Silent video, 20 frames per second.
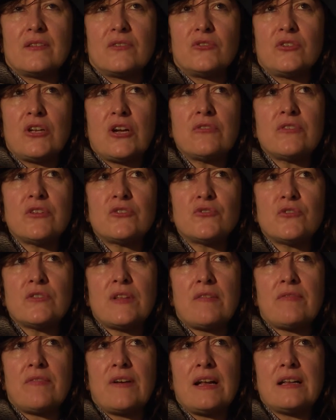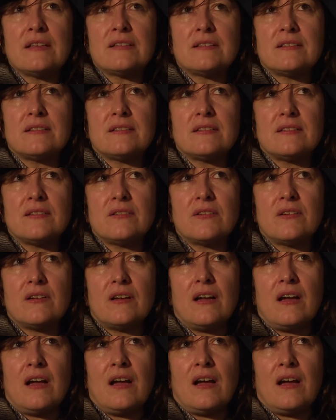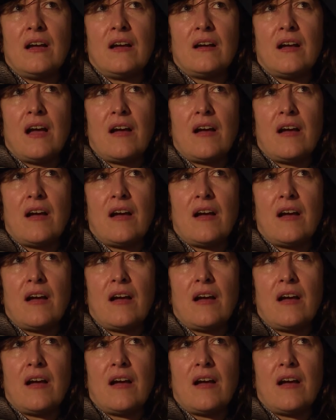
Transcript: To tell the truth, I felt, uh,